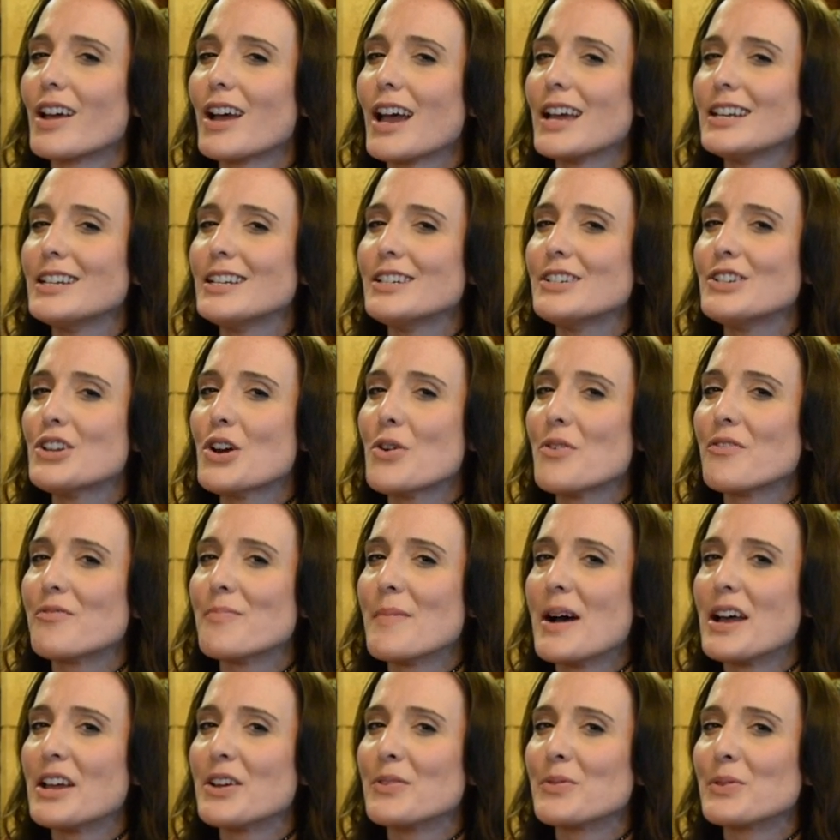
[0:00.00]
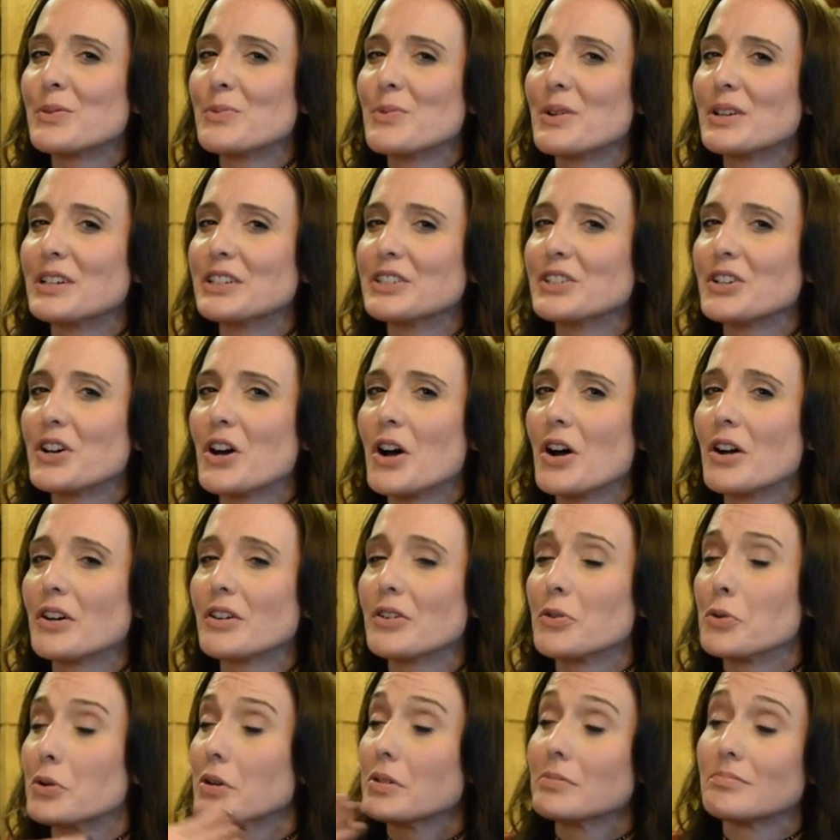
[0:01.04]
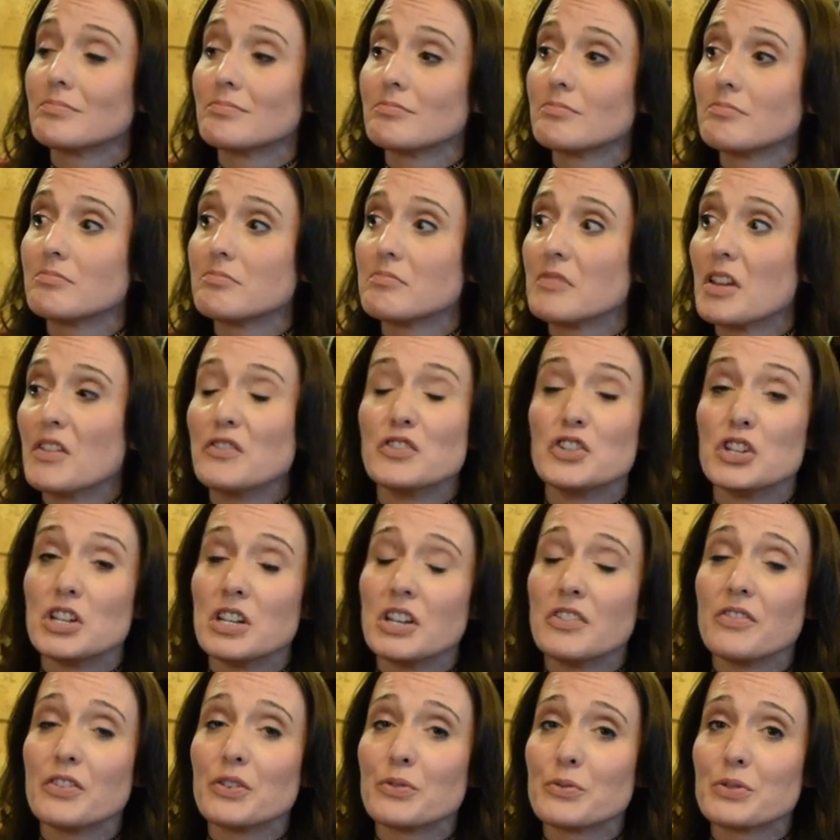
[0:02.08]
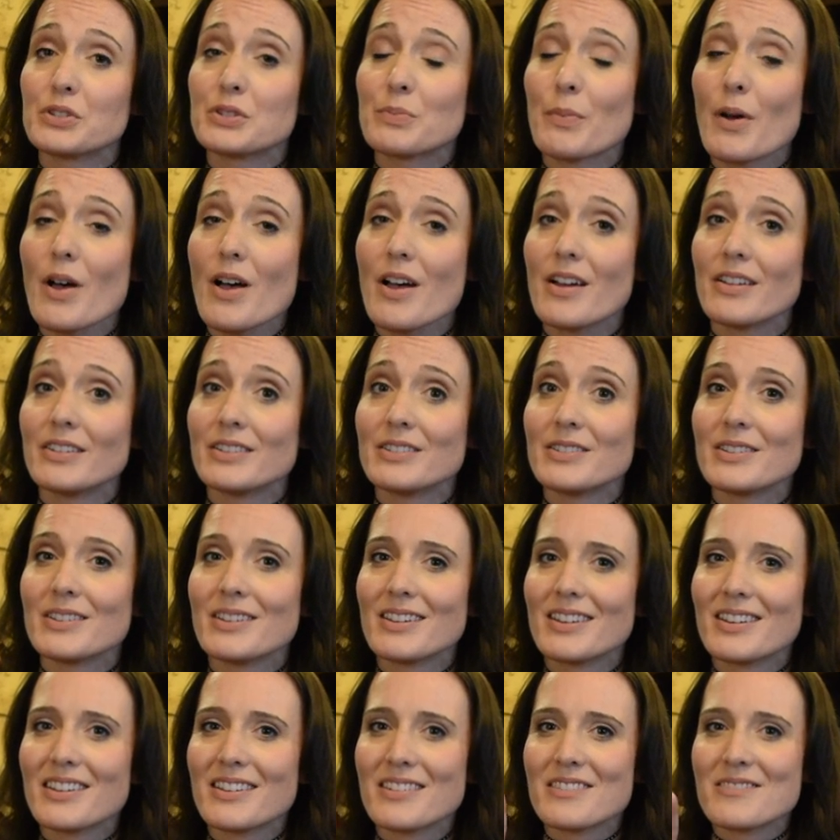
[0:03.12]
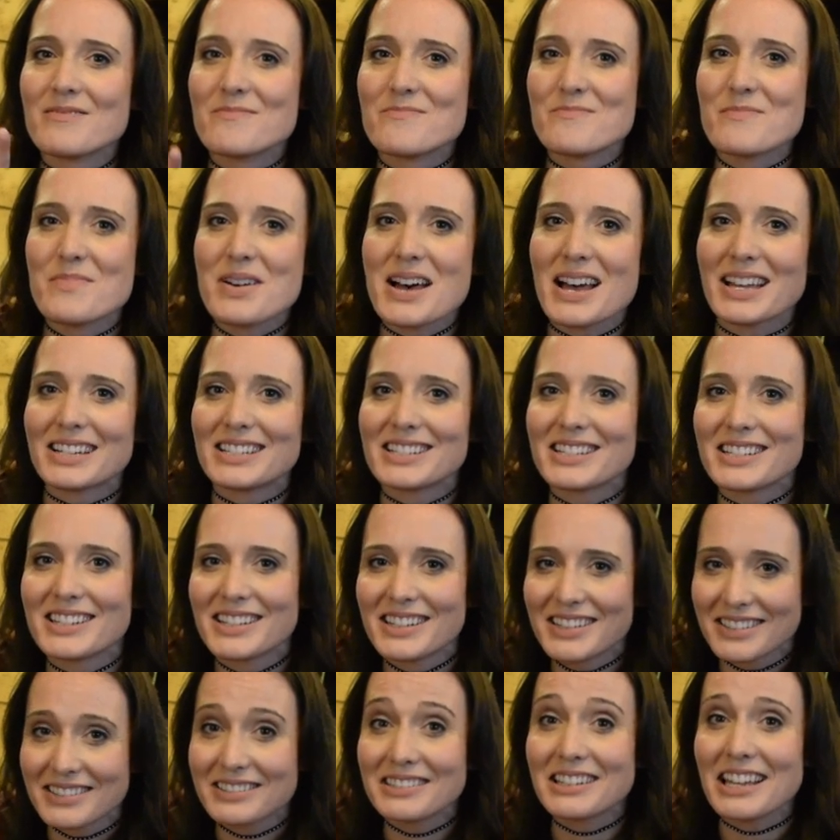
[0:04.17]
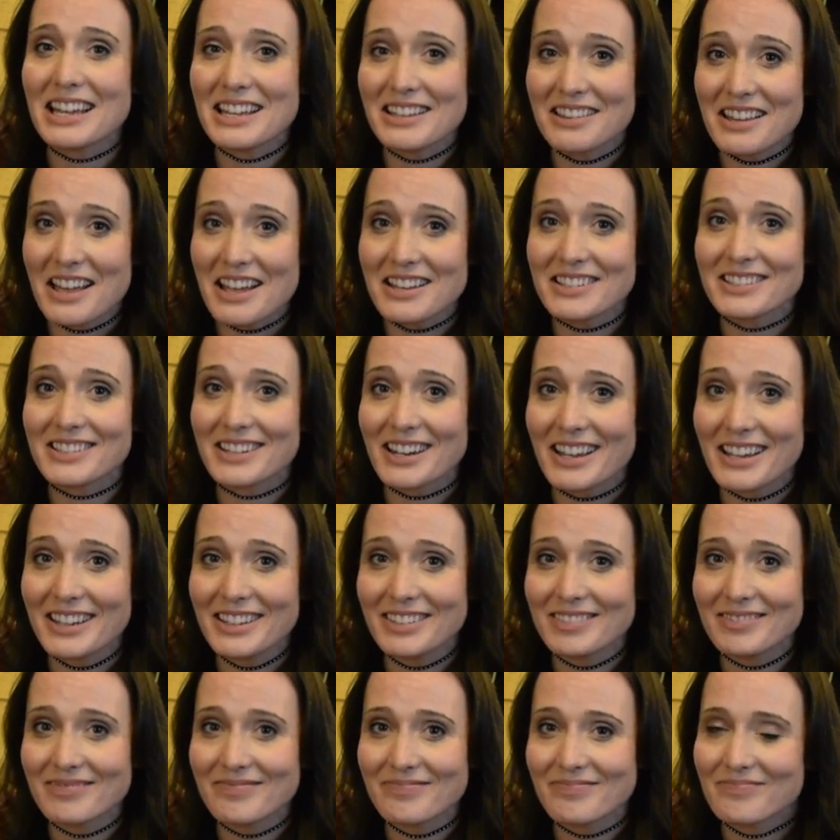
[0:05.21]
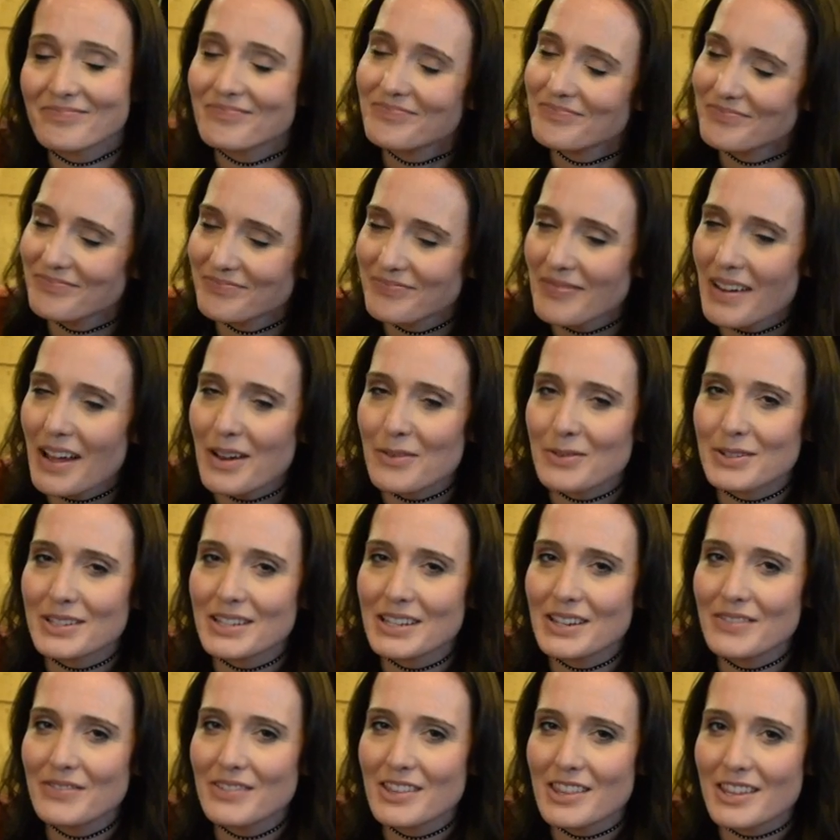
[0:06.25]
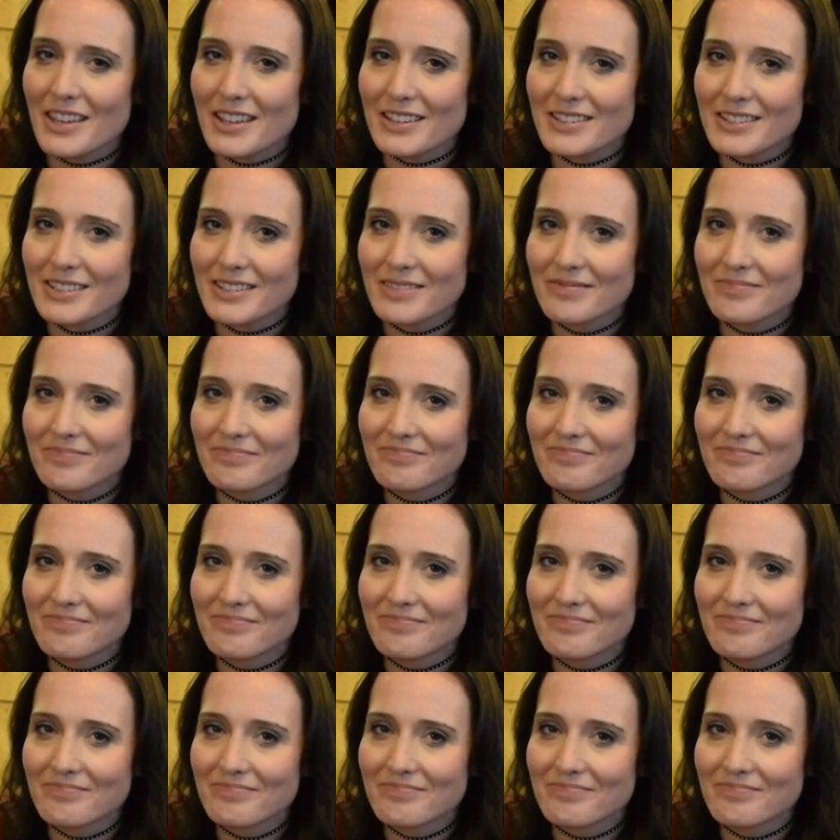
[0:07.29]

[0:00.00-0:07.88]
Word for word: didn't know if Maya would want to talk or if she'd even respond, but Late last night, I received this.